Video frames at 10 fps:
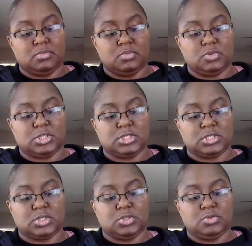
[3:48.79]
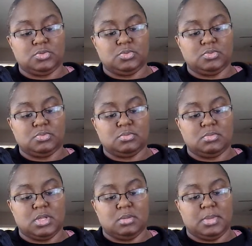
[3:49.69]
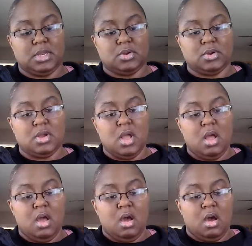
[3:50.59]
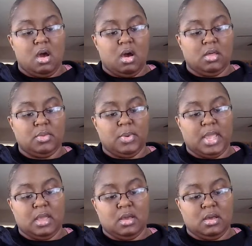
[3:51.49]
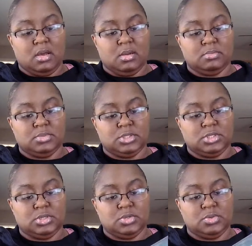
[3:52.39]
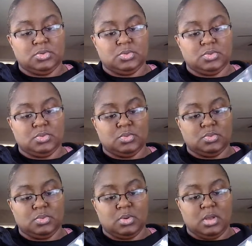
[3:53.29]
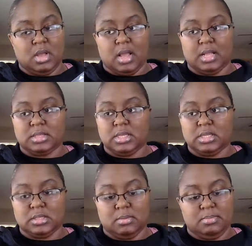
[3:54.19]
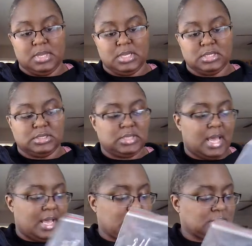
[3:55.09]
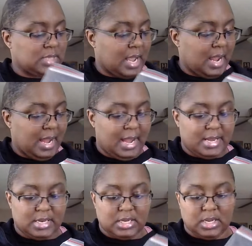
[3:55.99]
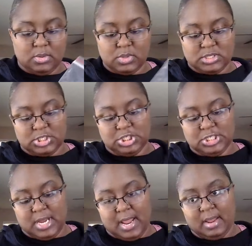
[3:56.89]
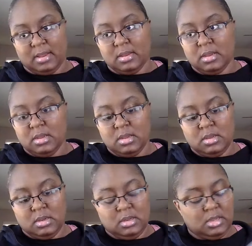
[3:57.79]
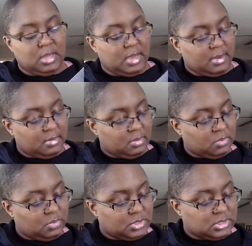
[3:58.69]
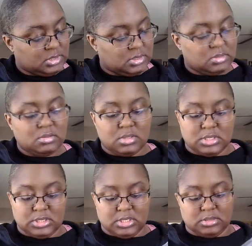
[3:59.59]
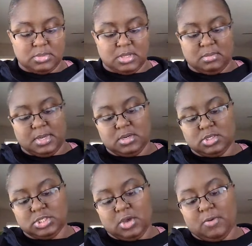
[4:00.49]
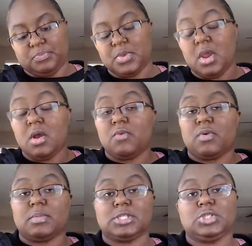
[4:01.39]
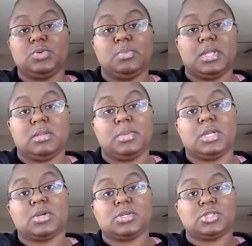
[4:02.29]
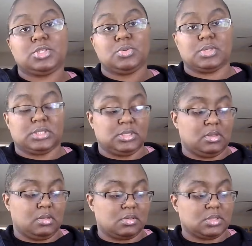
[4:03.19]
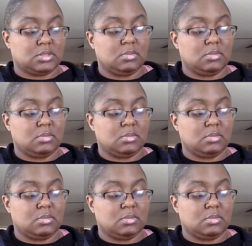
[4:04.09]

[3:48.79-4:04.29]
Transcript: which is a 2 millimeter, all the way up to, I think the biggest size I had in here was a J. Yeah, which is the 6 millimeter. So from a 2 millimeter to a 6